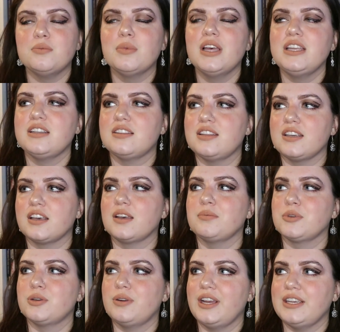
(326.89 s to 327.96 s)
You might think
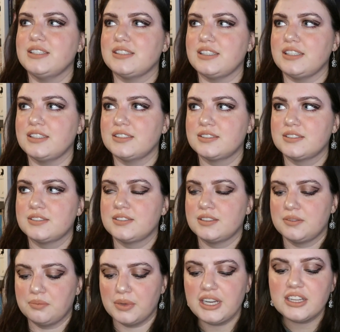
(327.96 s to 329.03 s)
I'm crazy.
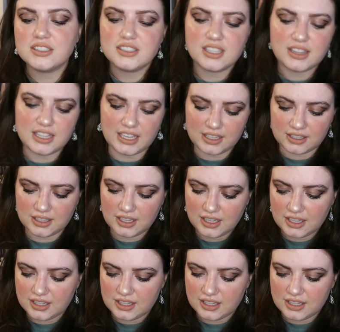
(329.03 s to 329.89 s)
But here's the thing.